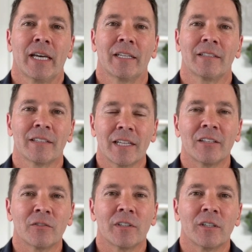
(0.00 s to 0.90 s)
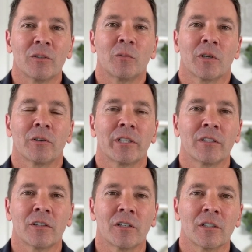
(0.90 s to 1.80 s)
And in today's video, we're going
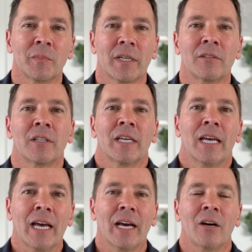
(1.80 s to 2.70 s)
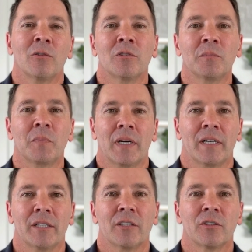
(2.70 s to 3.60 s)
to talk about how to
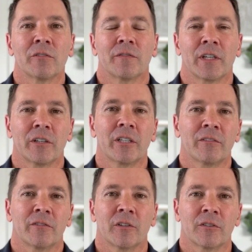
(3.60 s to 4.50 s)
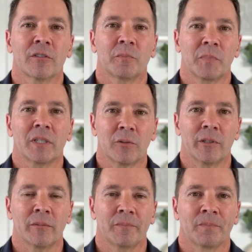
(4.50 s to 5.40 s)
buy your very first
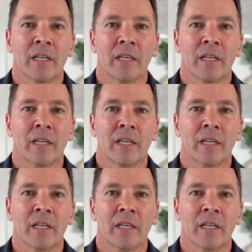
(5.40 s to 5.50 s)
Bitcoin.